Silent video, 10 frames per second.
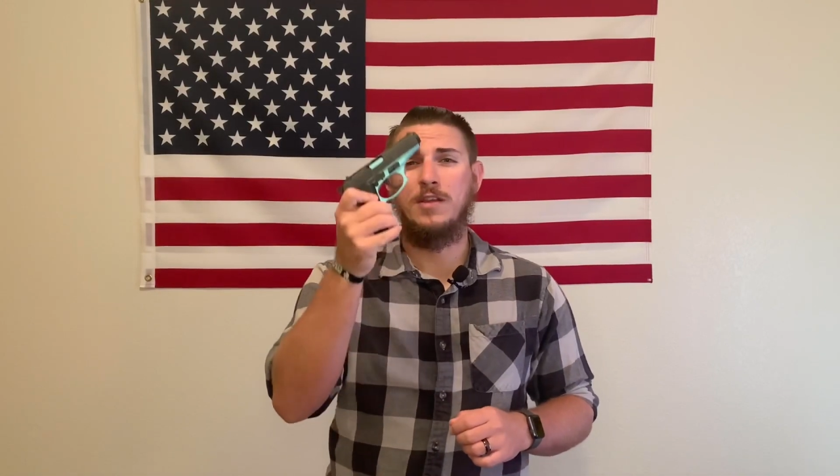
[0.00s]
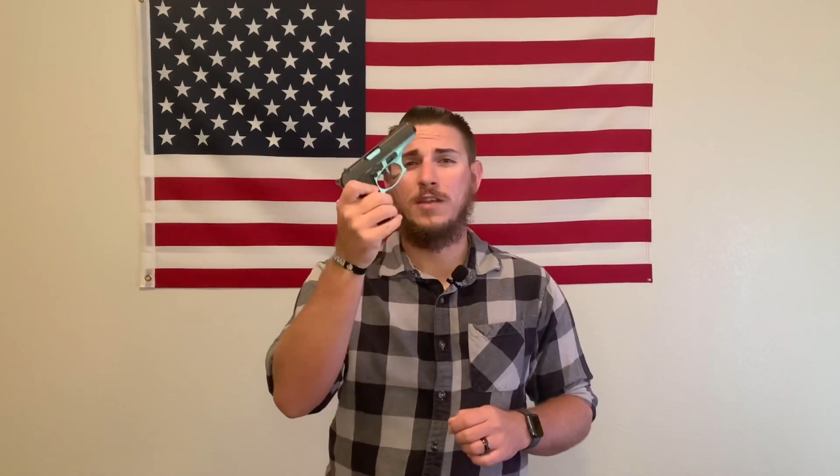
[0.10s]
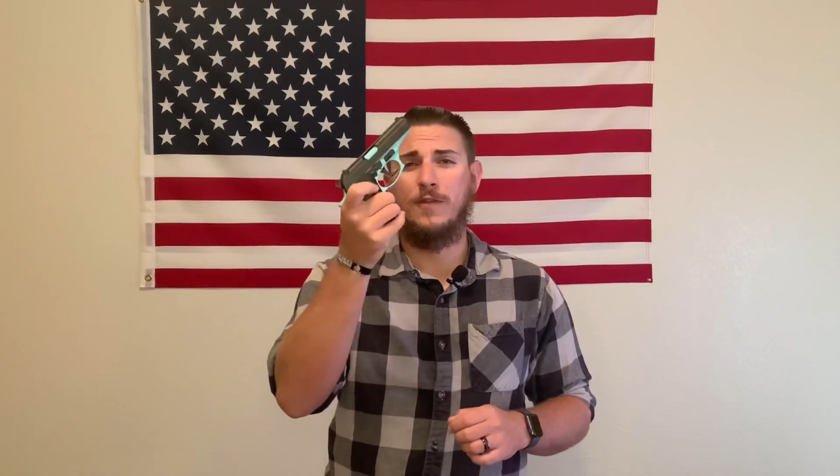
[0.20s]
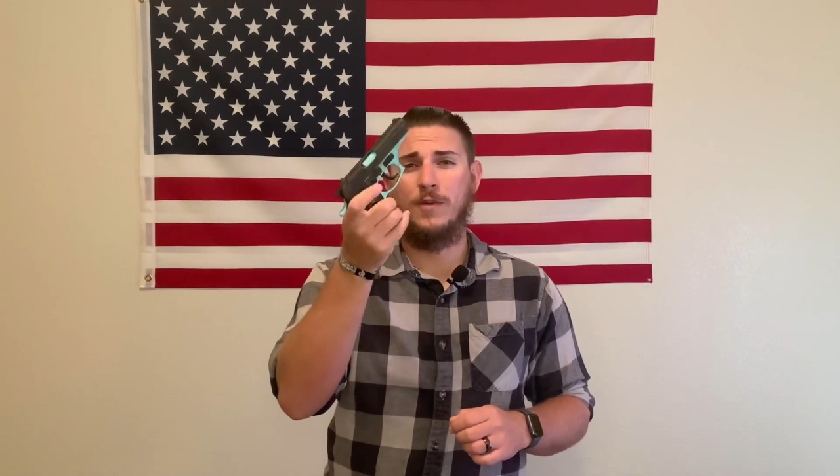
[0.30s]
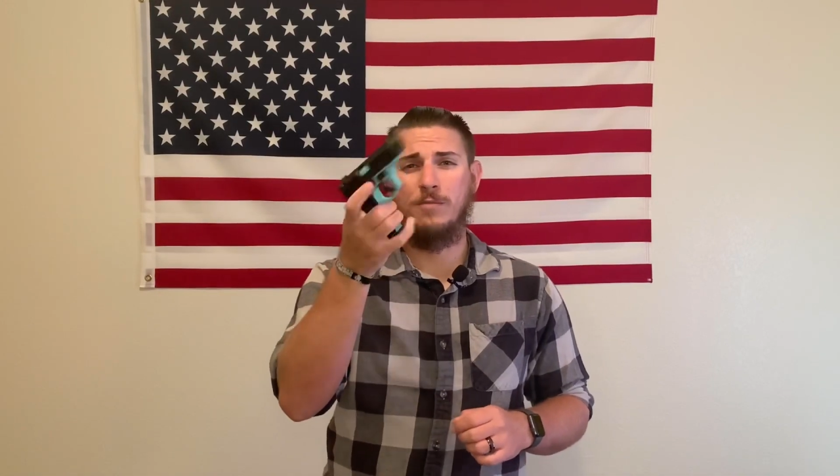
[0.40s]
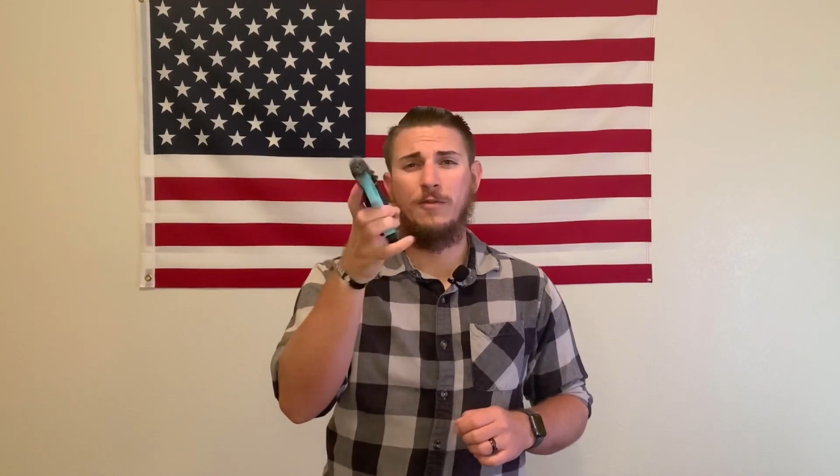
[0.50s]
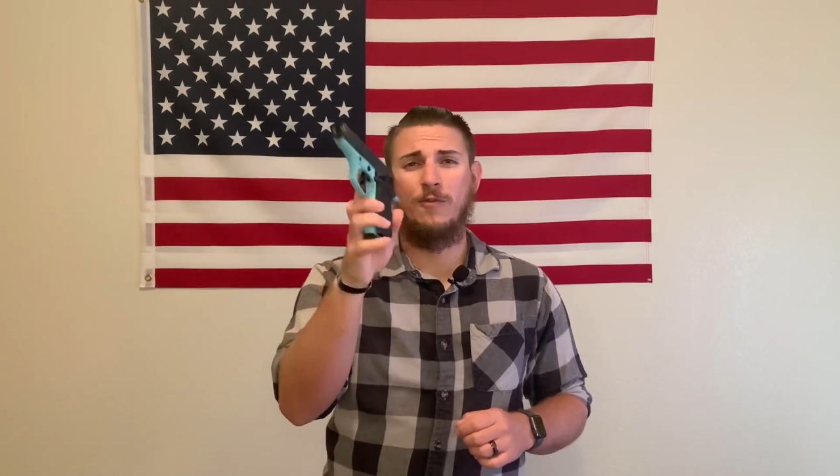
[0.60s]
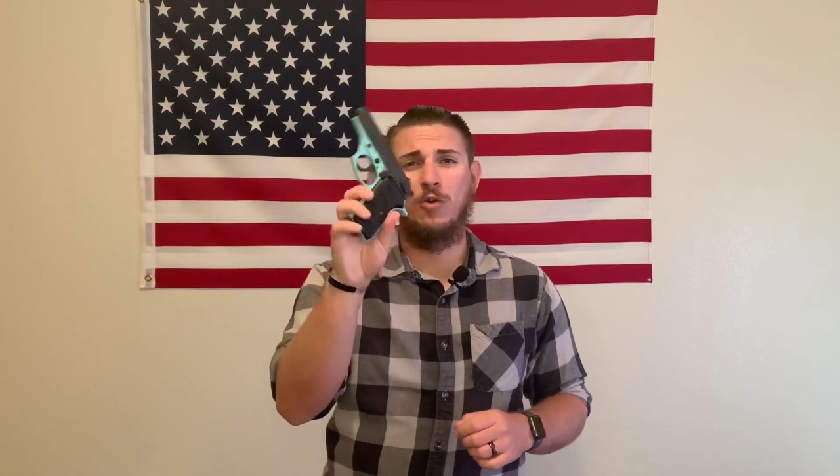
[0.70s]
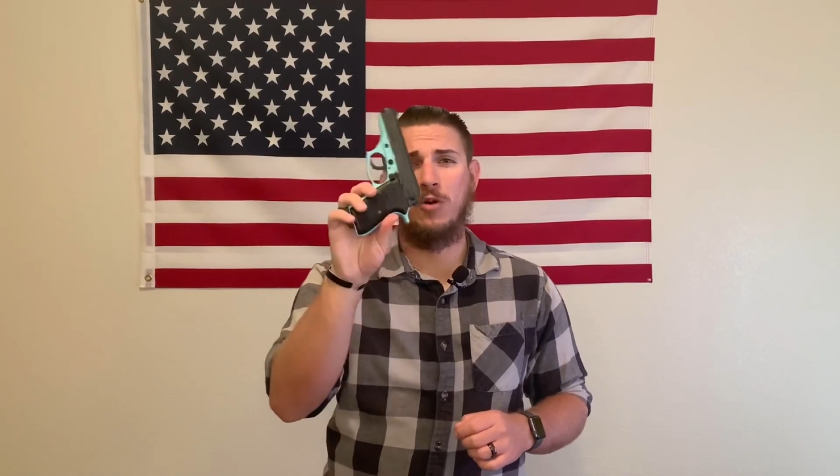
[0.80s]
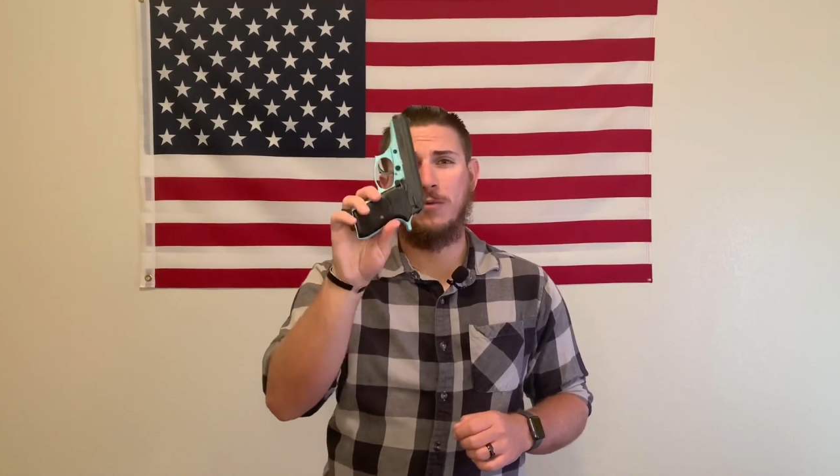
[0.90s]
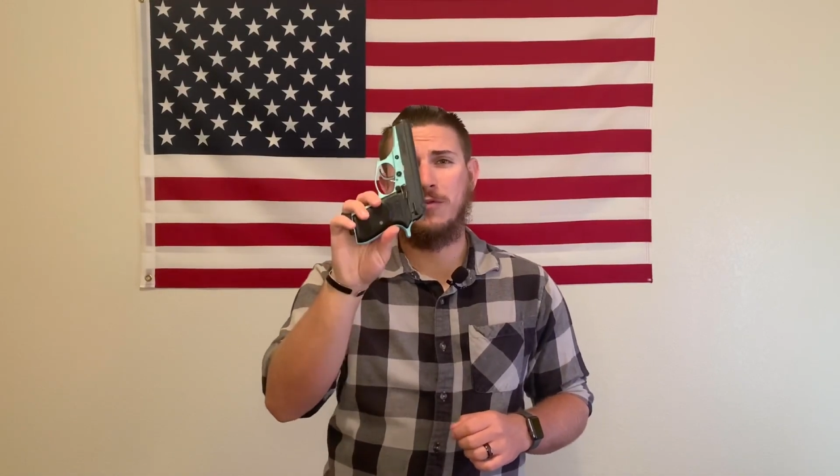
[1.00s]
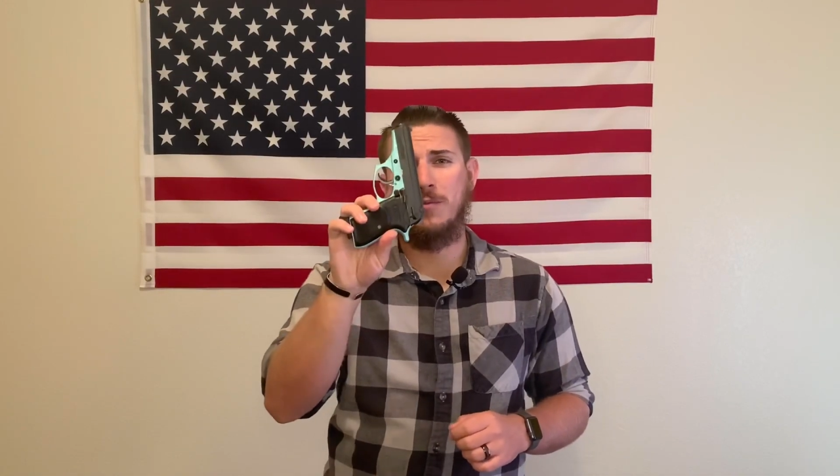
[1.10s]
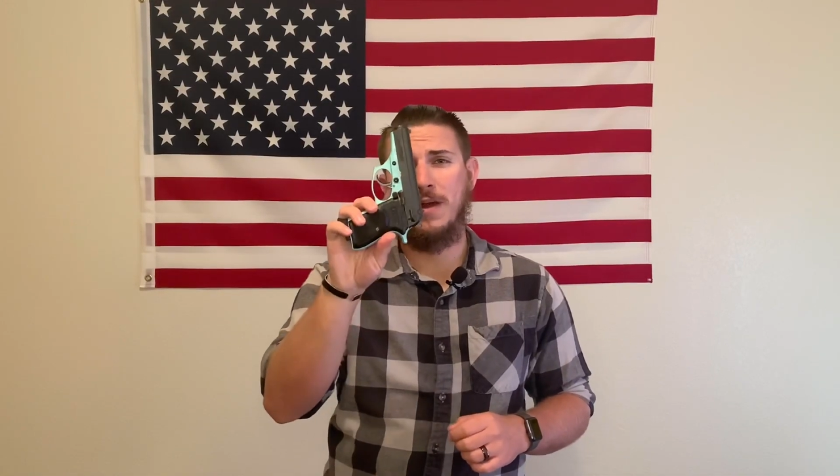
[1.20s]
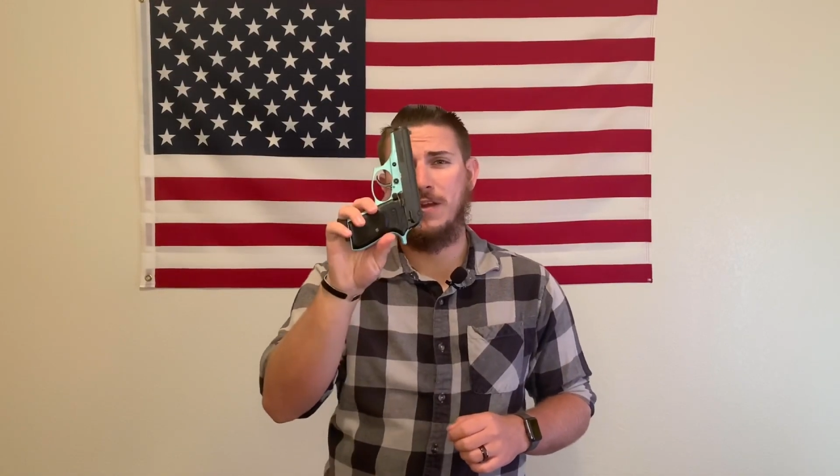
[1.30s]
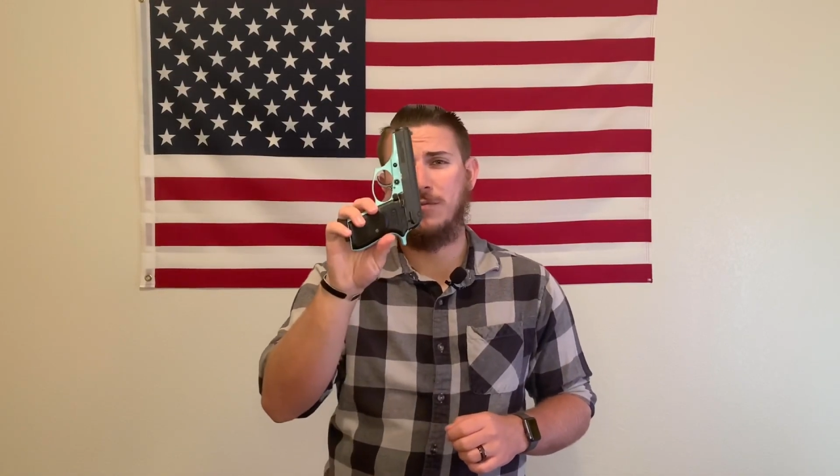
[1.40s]
definitely performed to
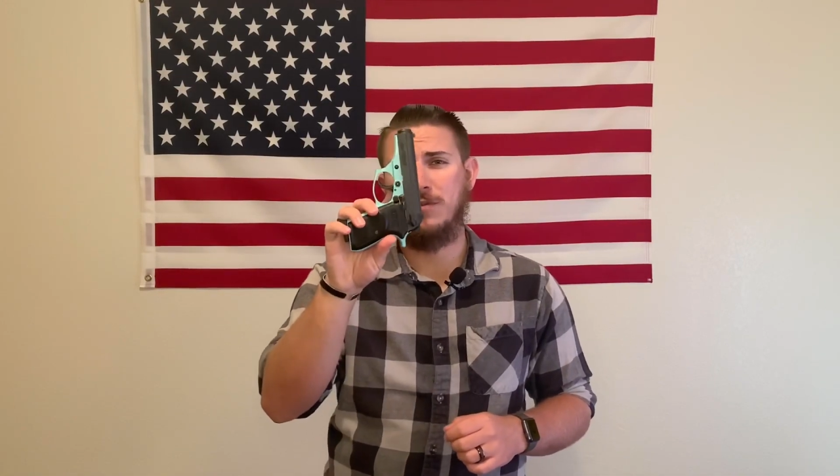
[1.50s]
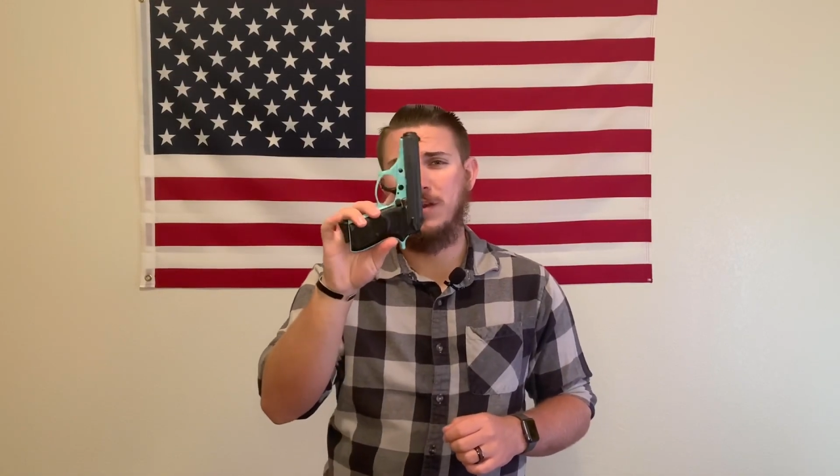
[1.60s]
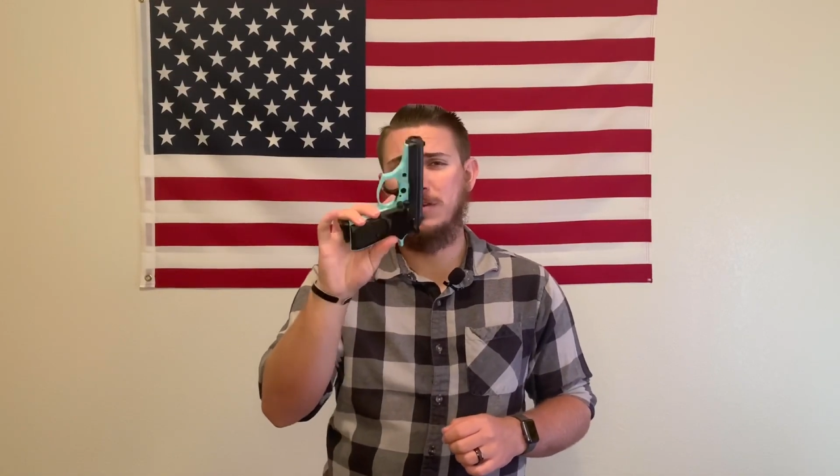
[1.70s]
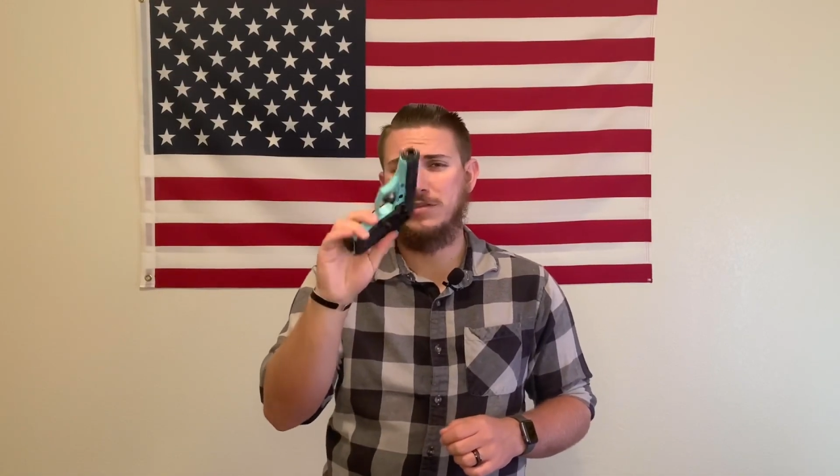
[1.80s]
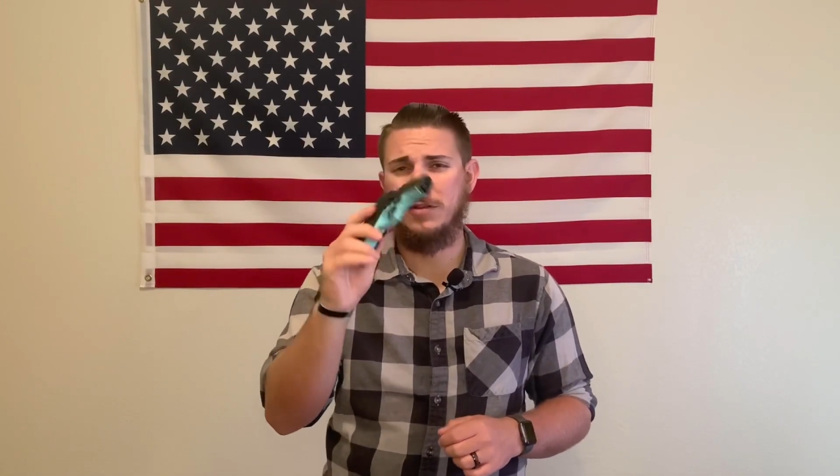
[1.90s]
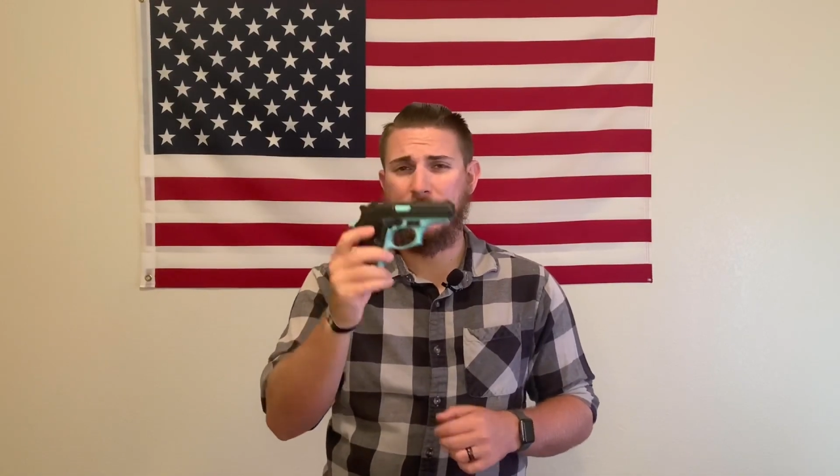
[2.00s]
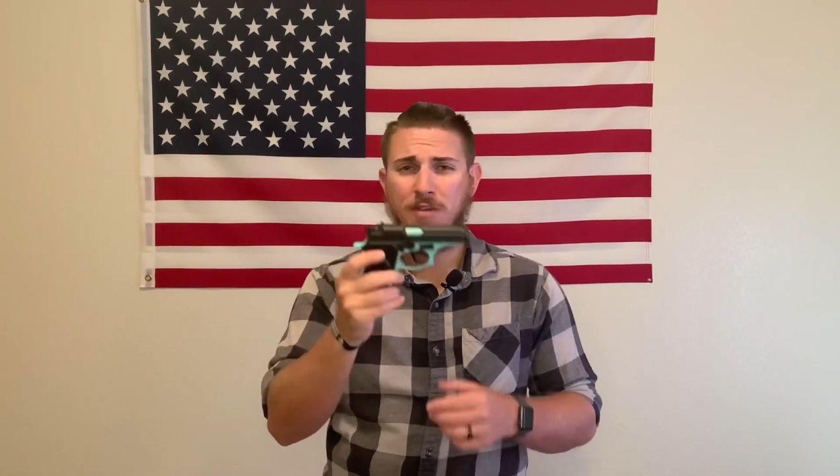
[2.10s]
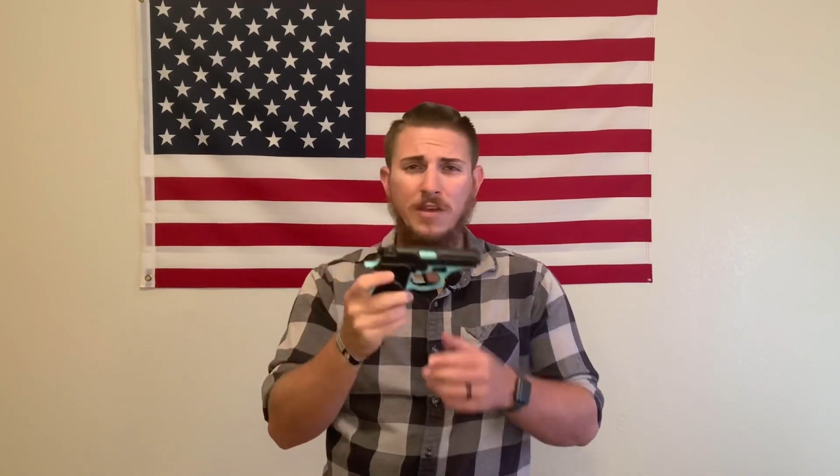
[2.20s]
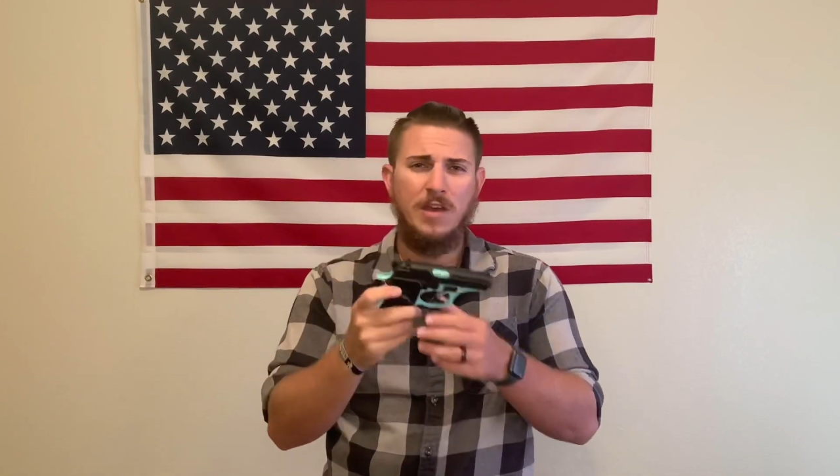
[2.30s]
my expectations